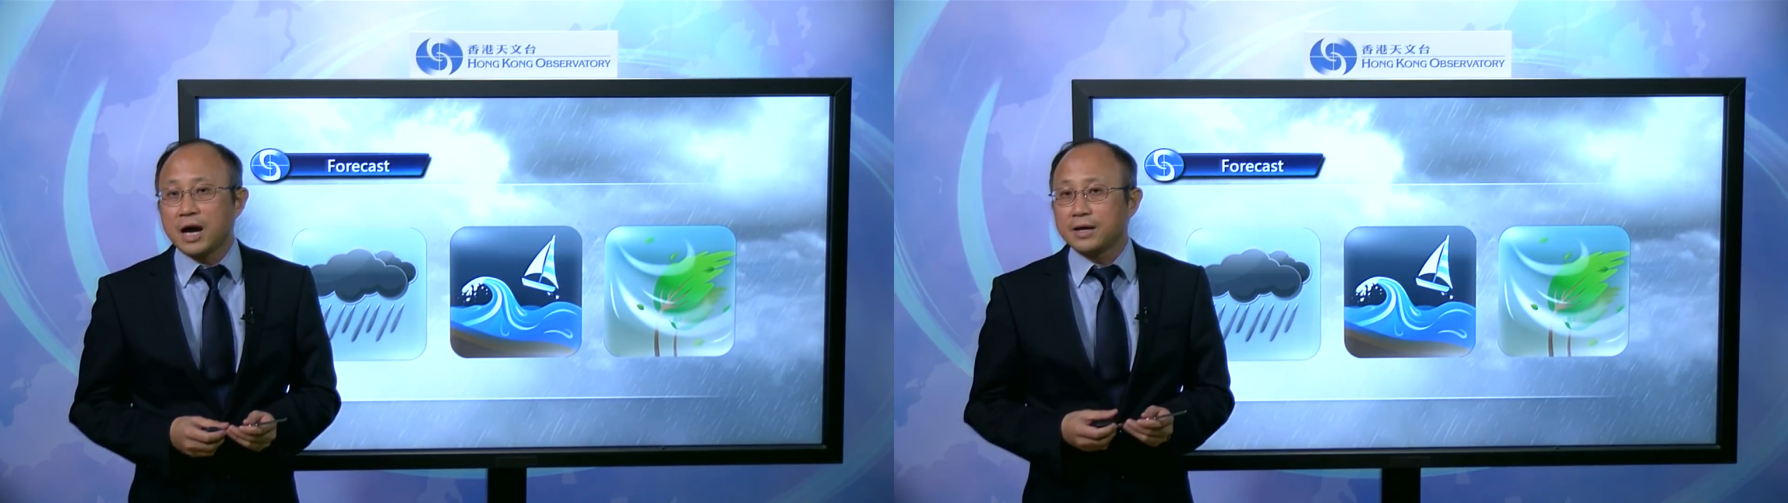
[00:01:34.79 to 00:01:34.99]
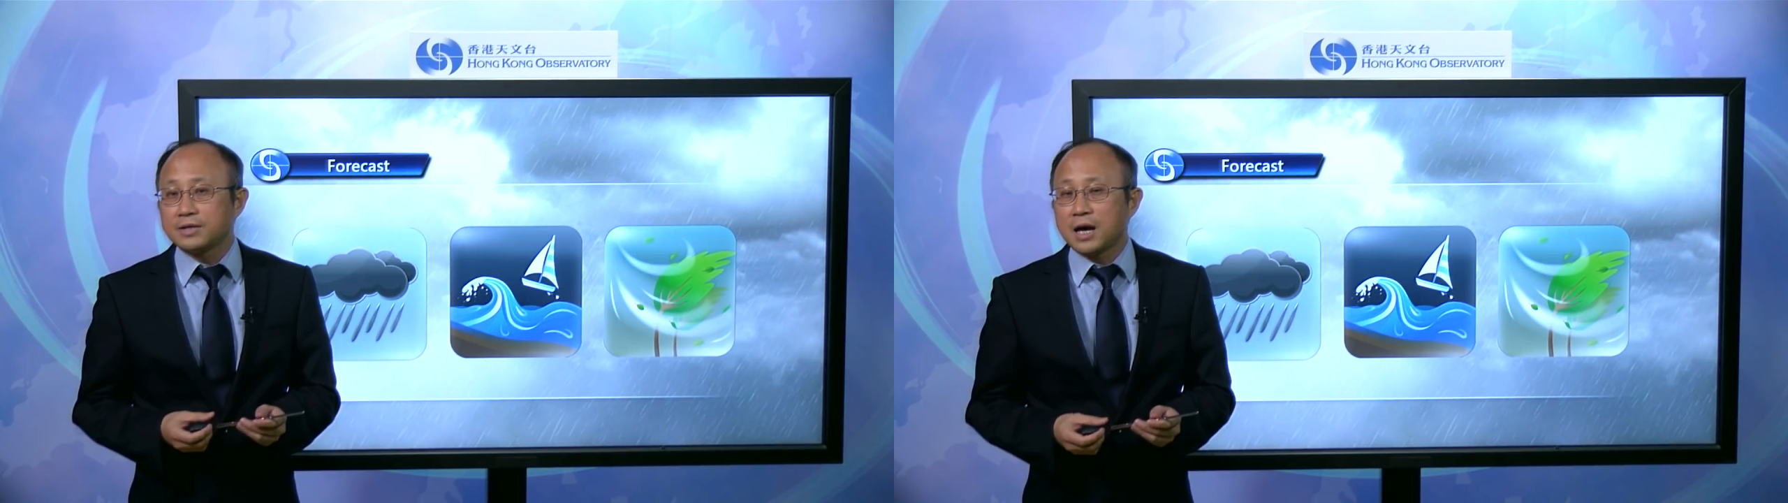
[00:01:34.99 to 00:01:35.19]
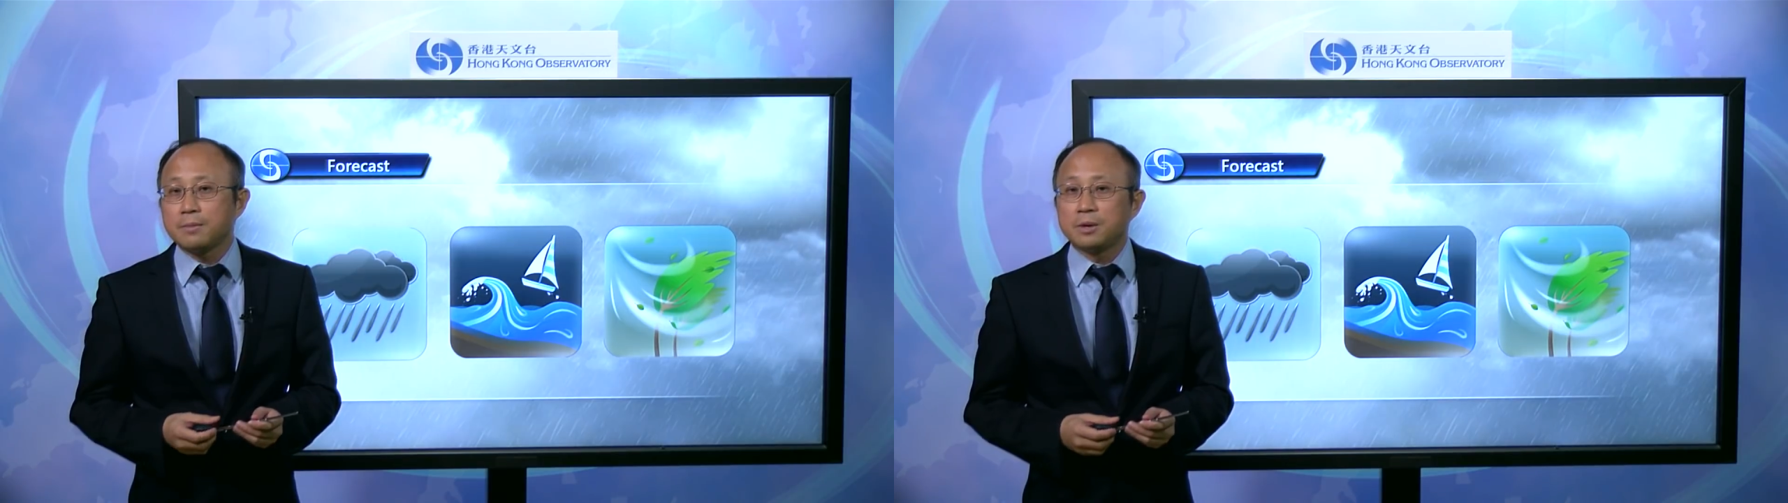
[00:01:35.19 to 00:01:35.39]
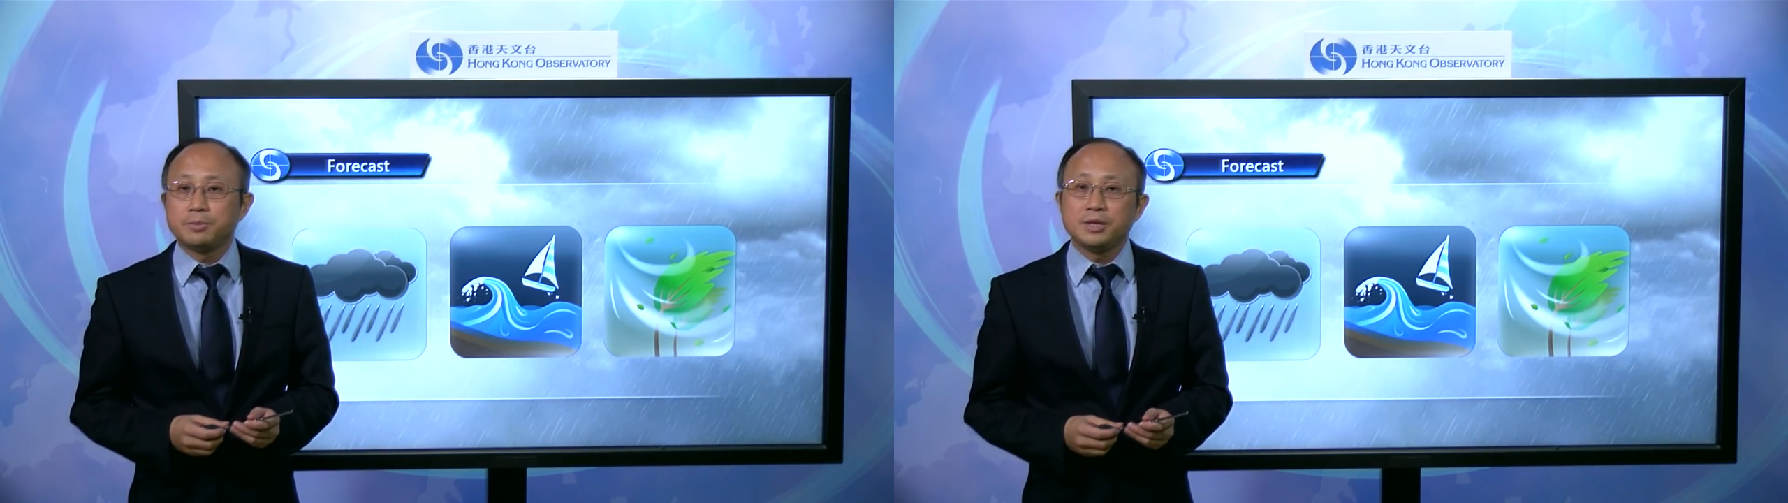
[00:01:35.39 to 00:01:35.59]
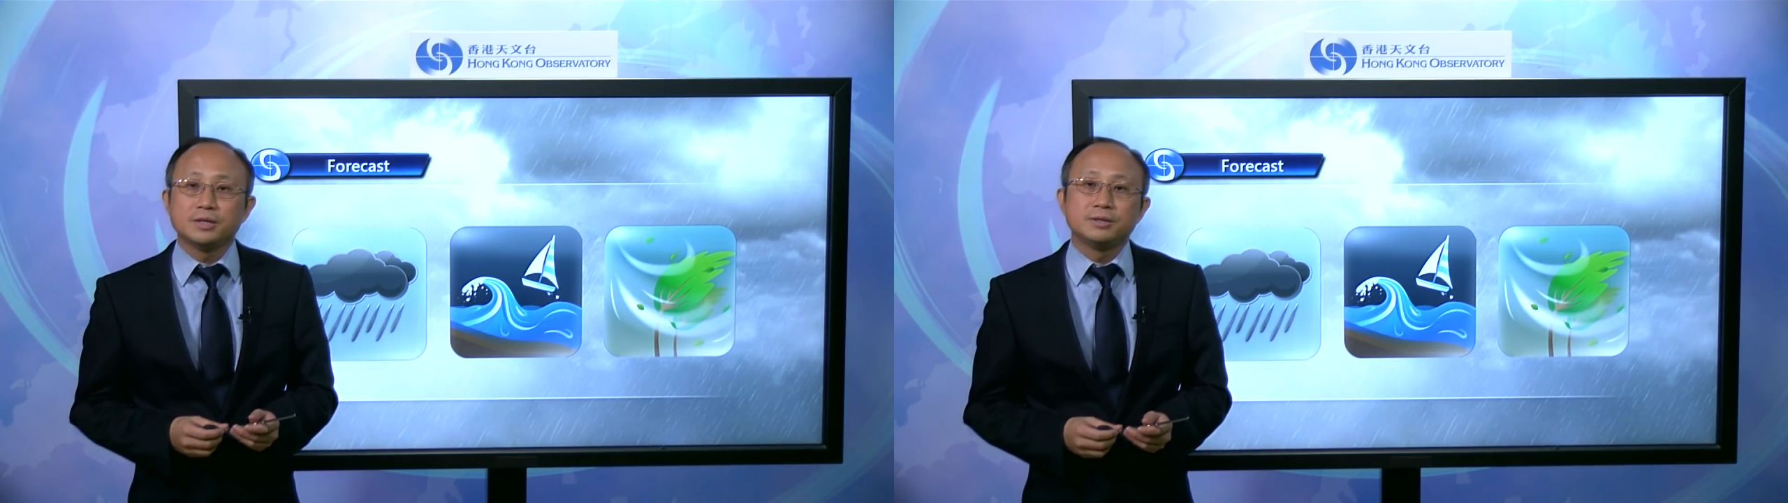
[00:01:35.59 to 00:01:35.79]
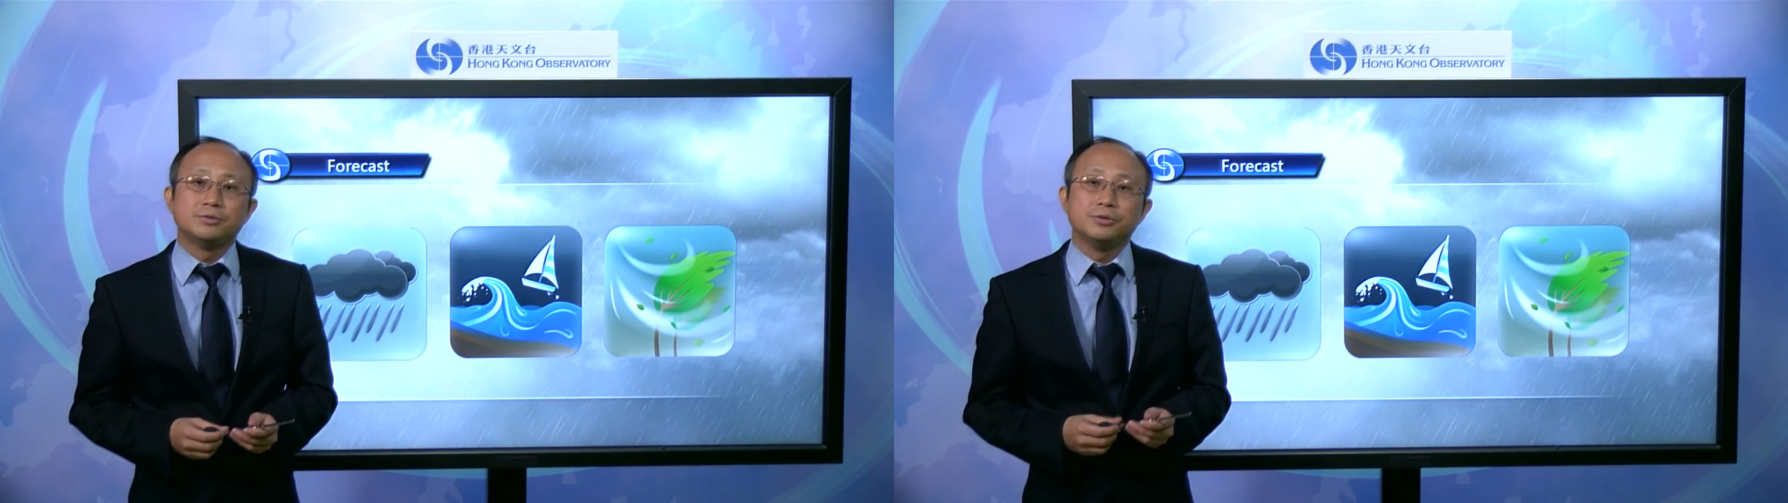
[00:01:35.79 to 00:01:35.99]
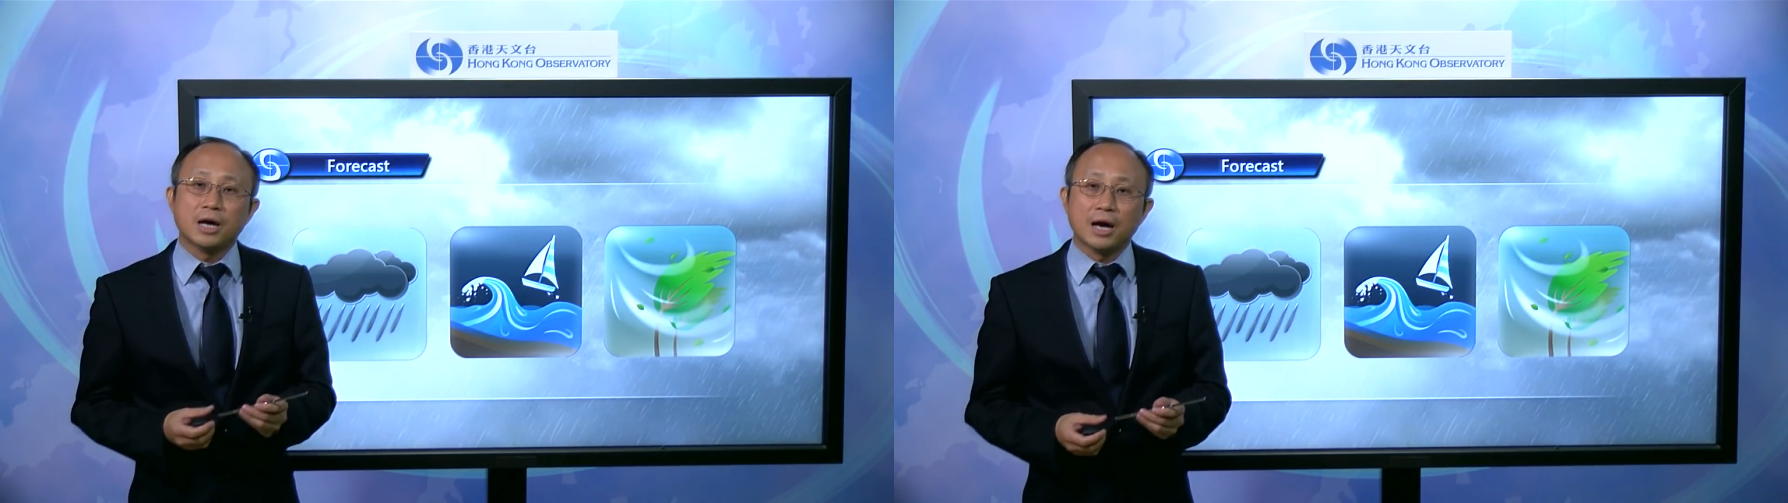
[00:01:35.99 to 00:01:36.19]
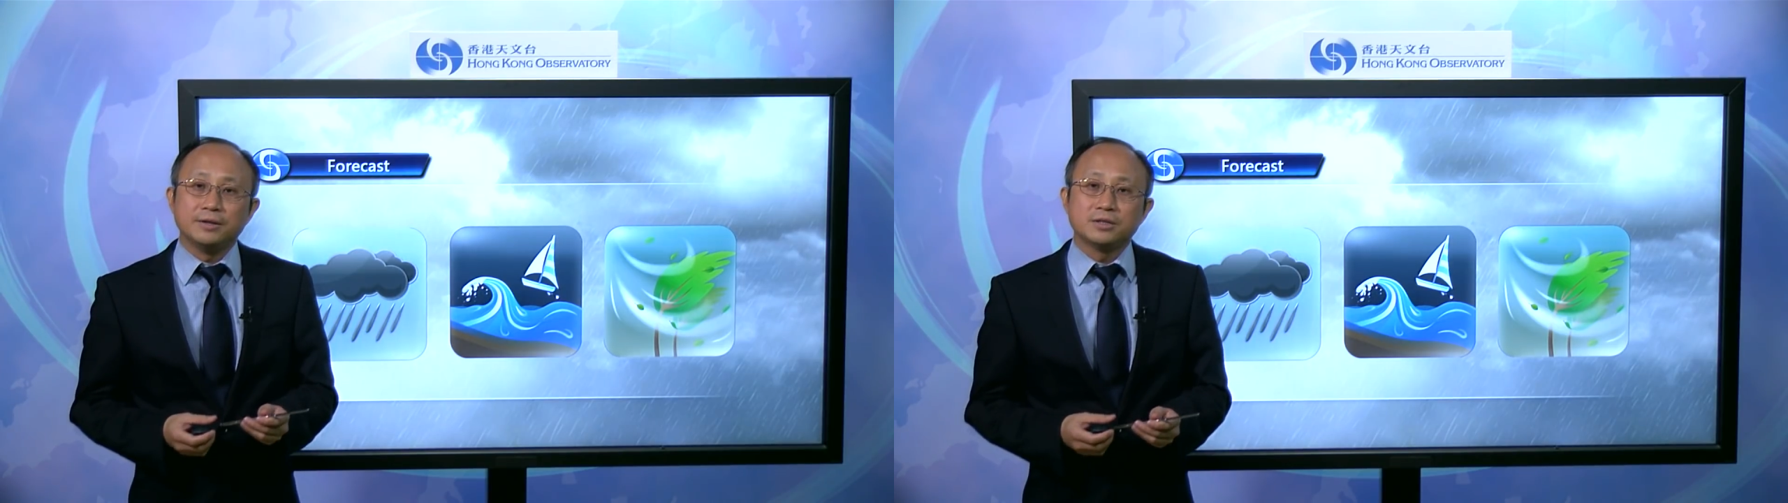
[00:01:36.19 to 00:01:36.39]
high tide appears
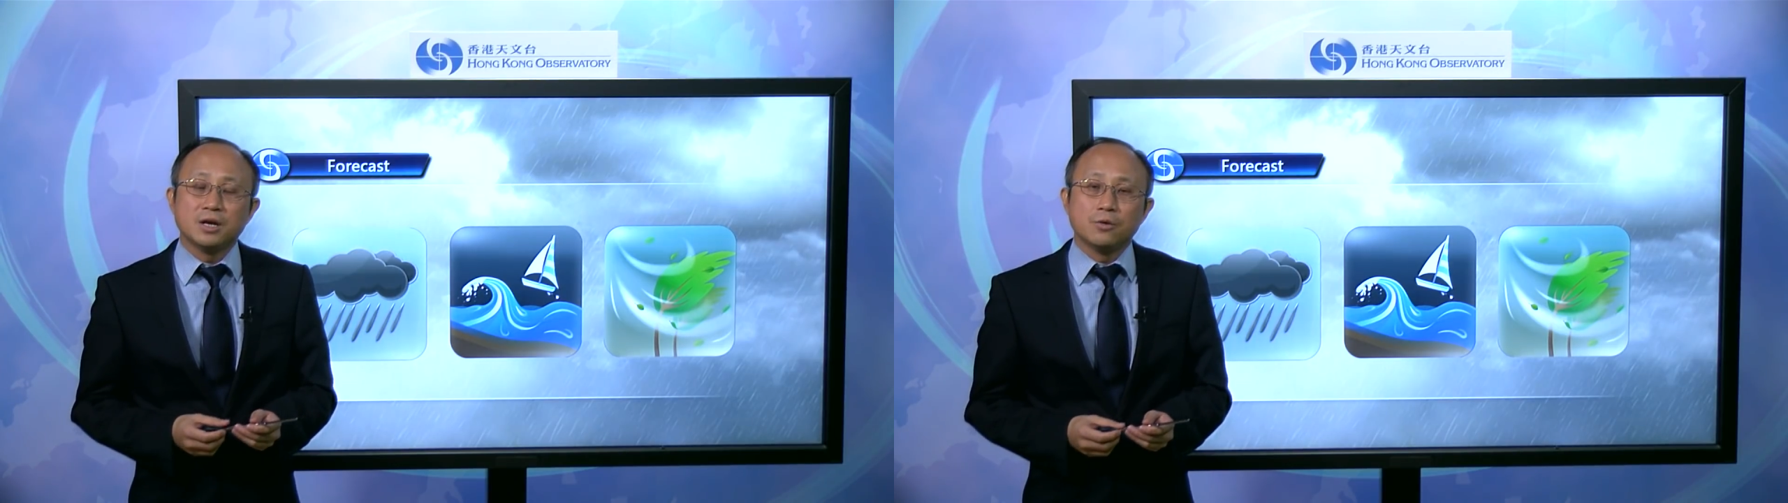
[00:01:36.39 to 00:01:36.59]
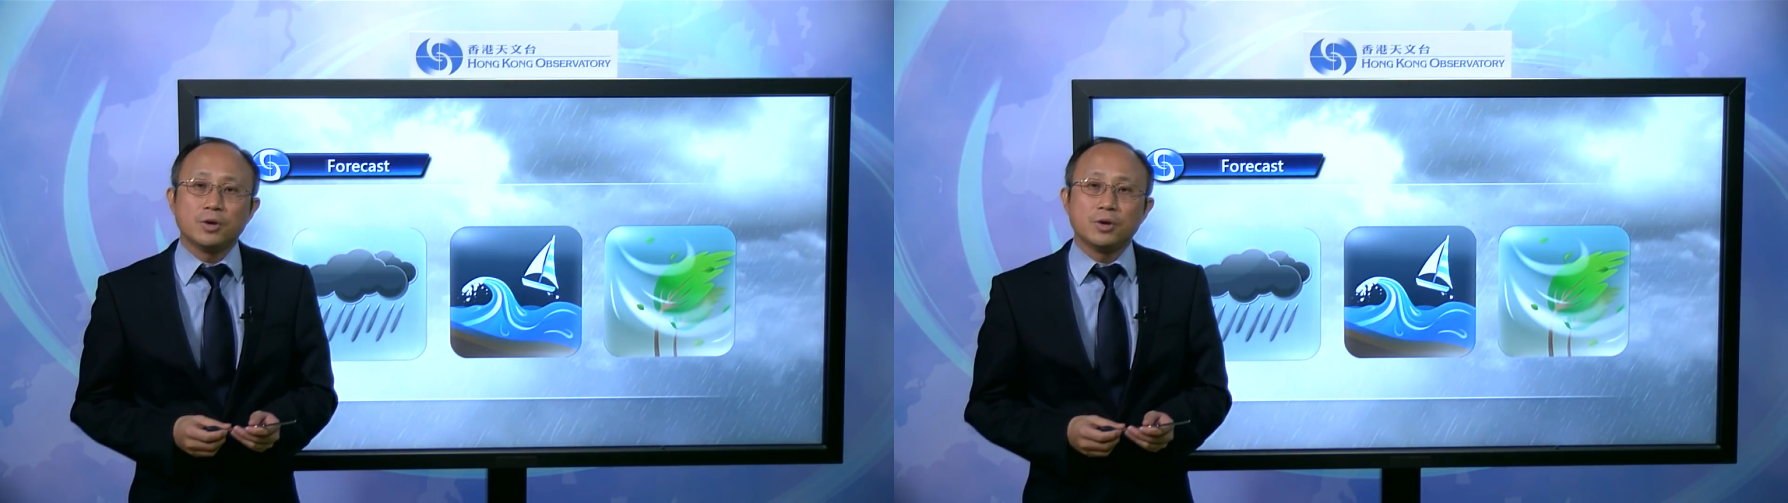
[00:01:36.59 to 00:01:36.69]
tonight,